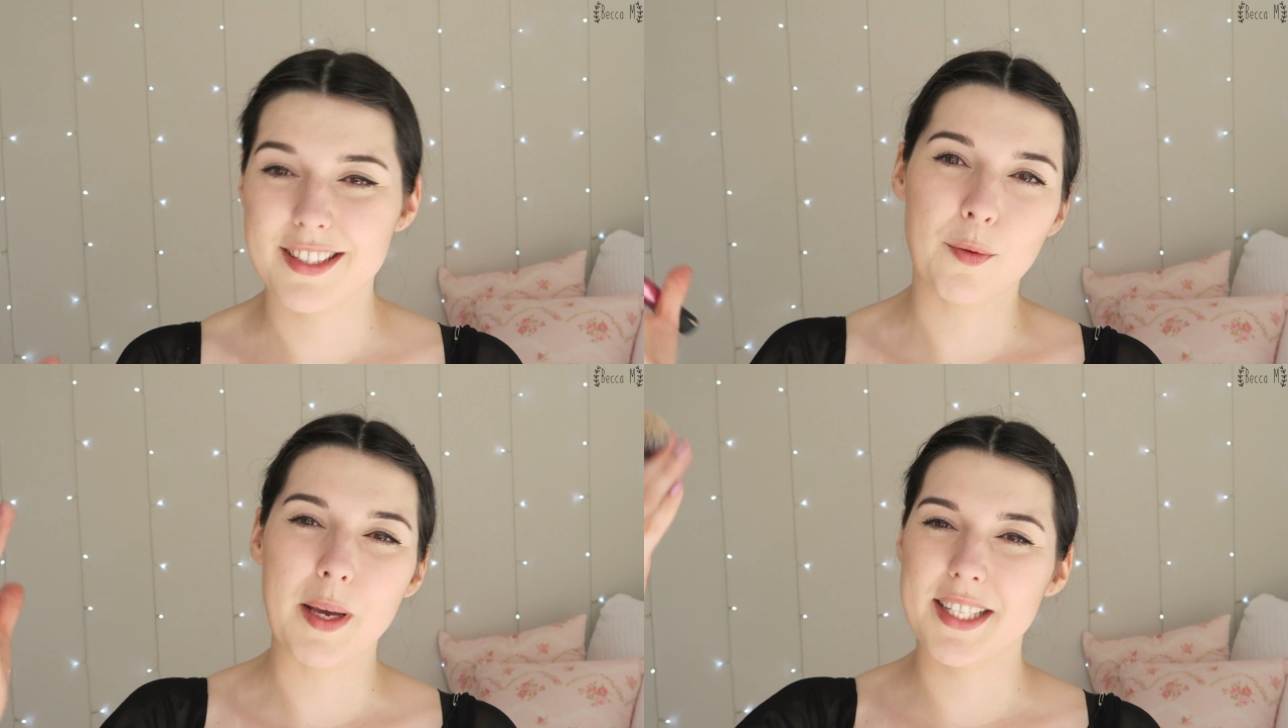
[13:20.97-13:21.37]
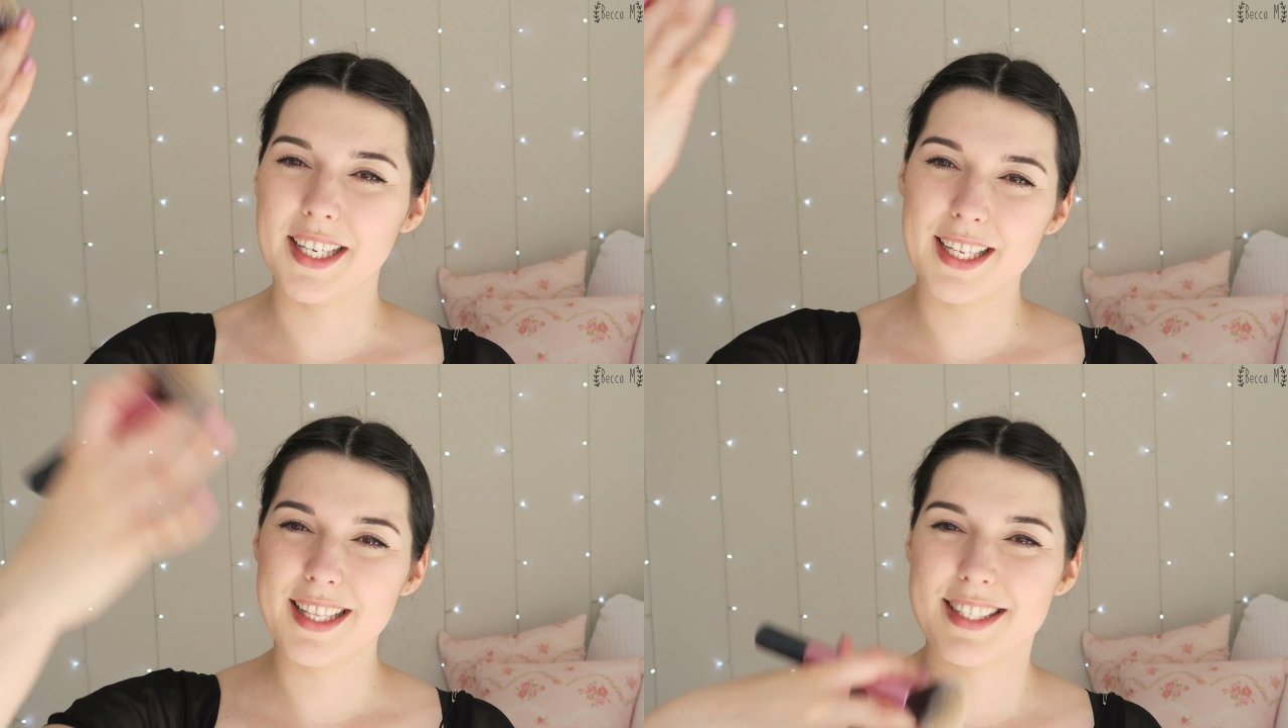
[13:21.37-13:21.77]
So
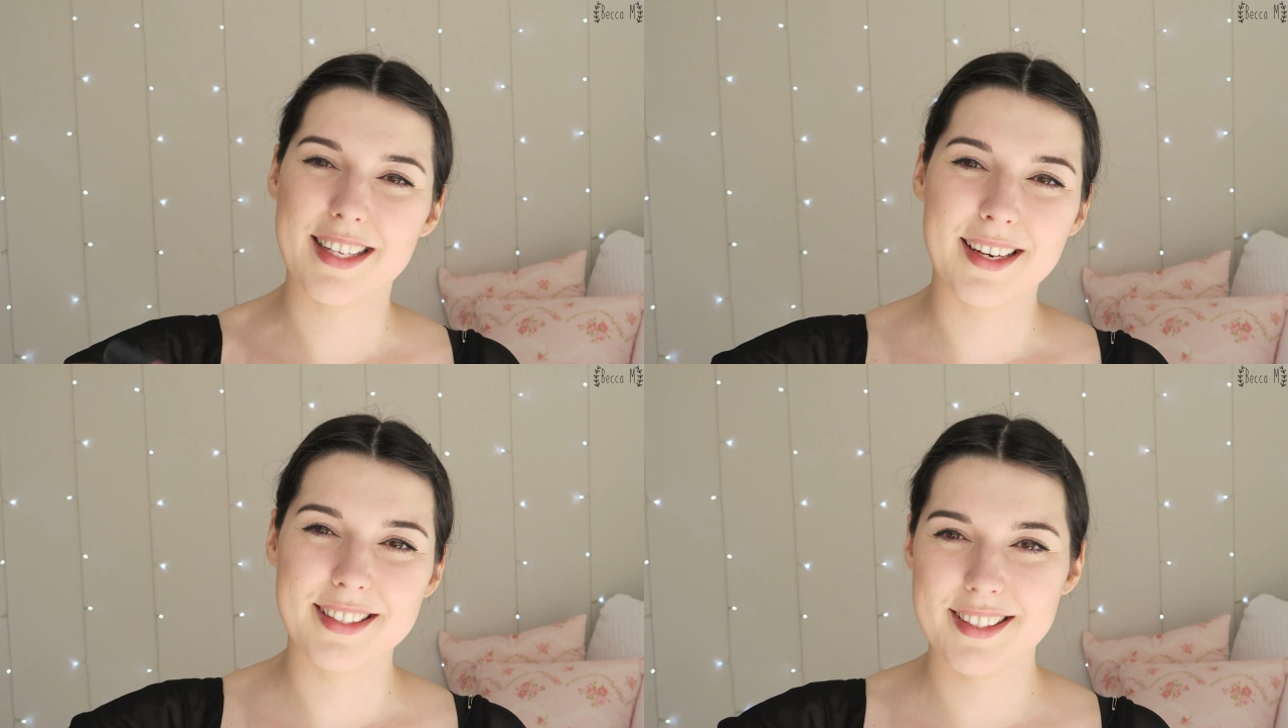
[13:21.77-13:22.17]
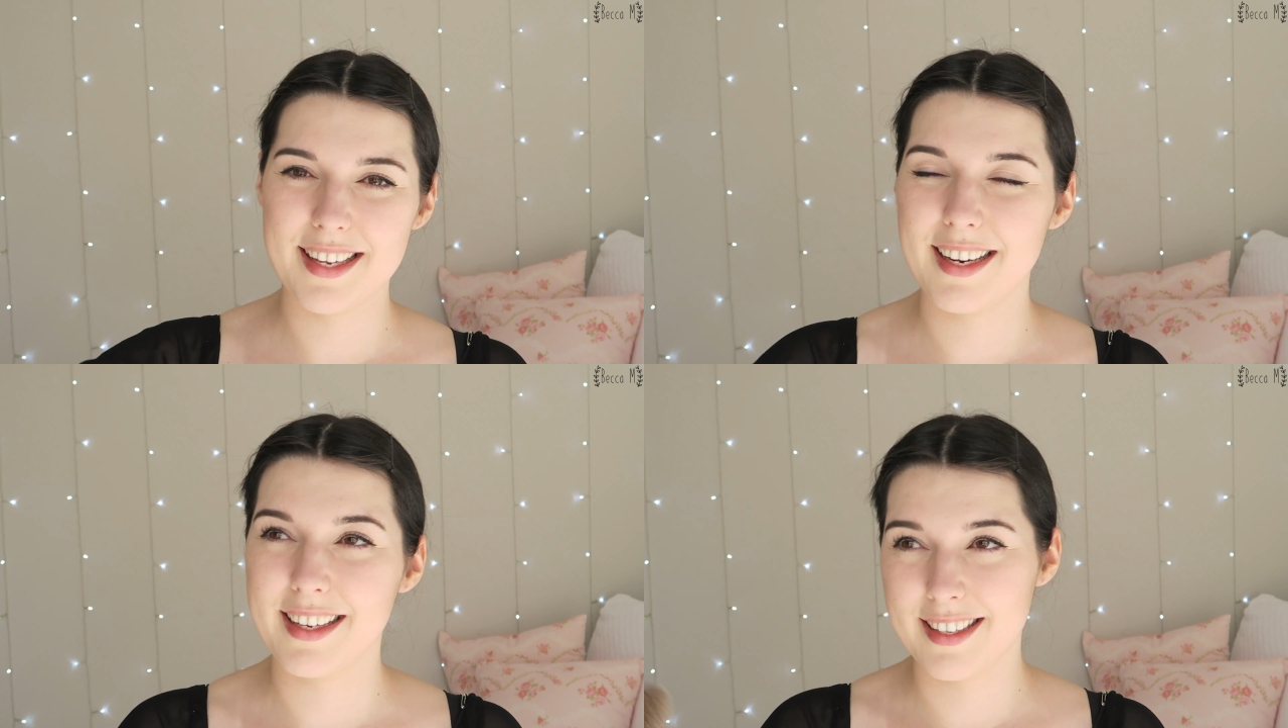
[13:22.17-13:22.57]
basically the sun is
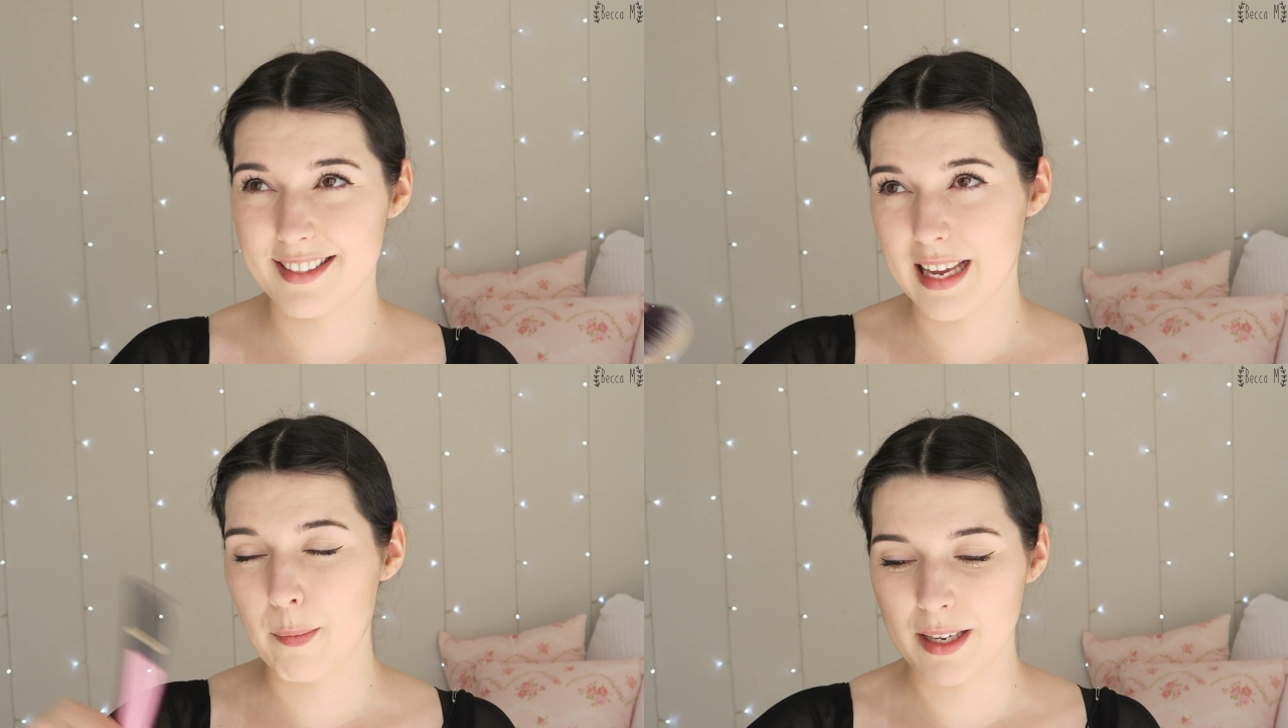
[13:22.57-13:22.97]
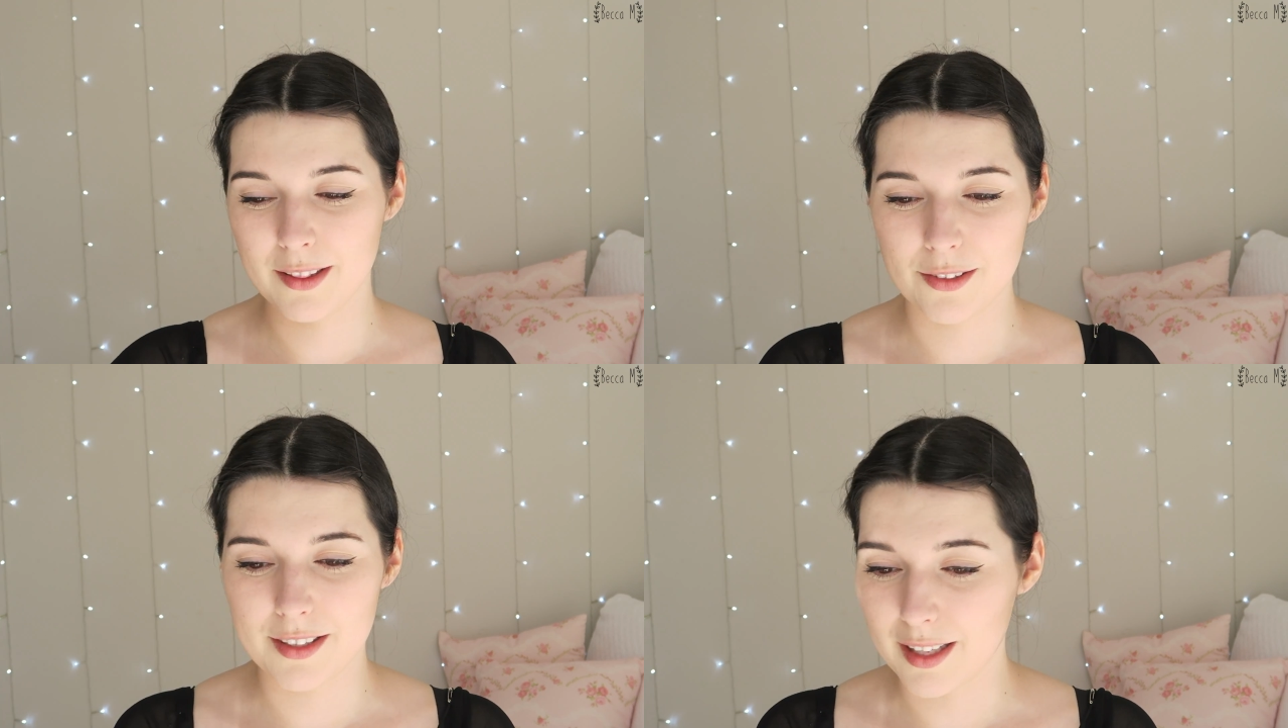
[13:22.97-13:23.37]
setting and it's coming in
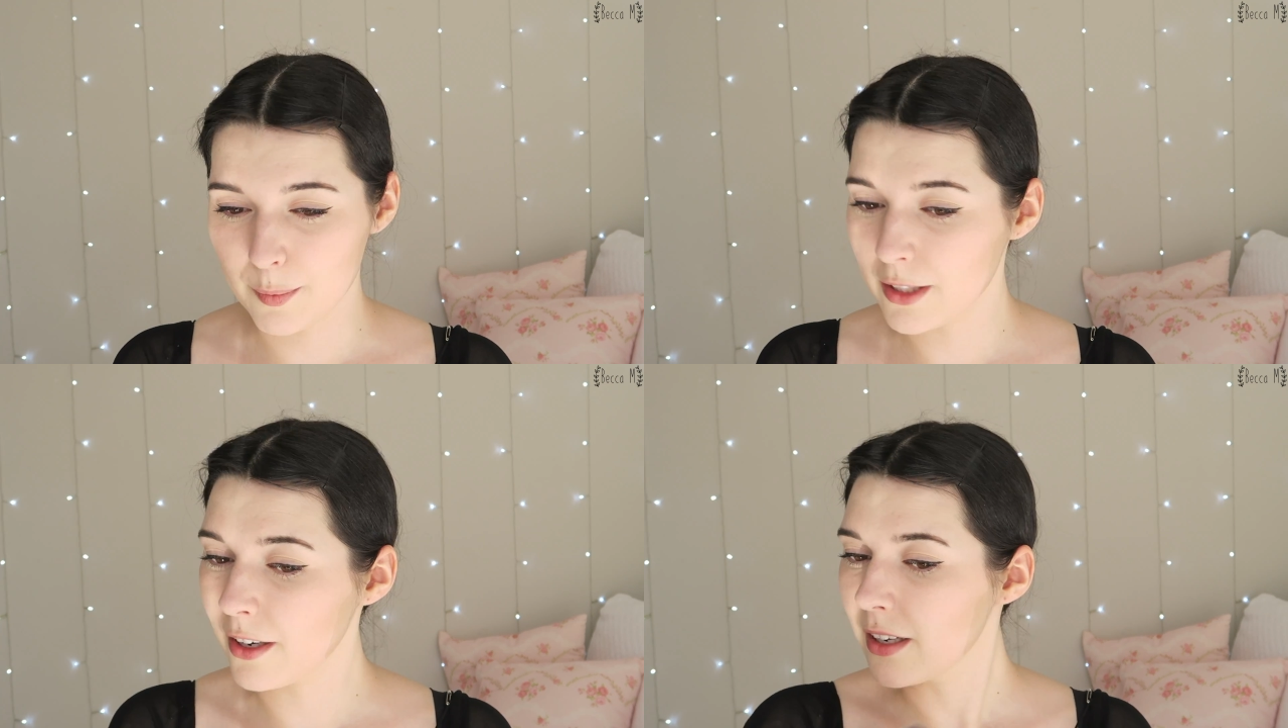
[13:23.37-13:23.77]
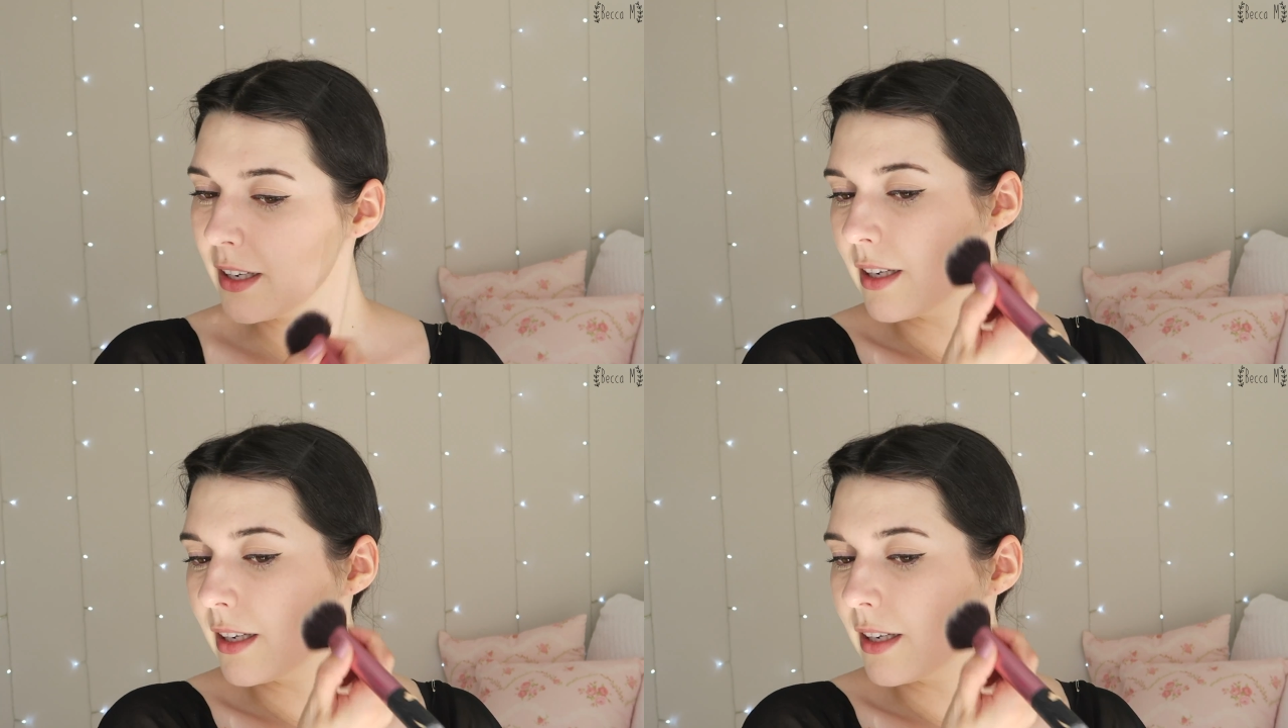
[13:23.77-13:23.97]
through the other window,